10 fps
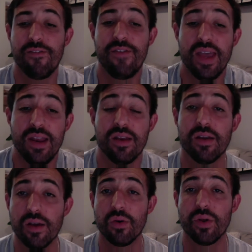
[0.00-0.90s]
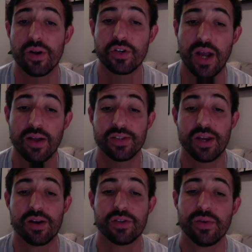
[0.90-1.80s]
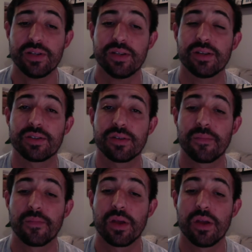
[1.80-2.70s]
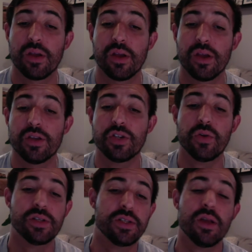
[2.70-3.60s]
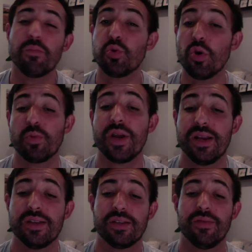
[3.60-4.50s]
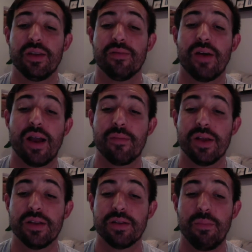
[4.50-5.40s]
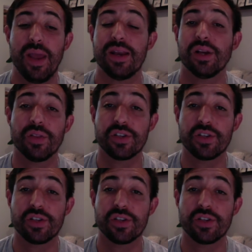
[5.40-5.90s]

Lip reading: fit with our child's characteristics. So it's the appropriateness of the environment depending on the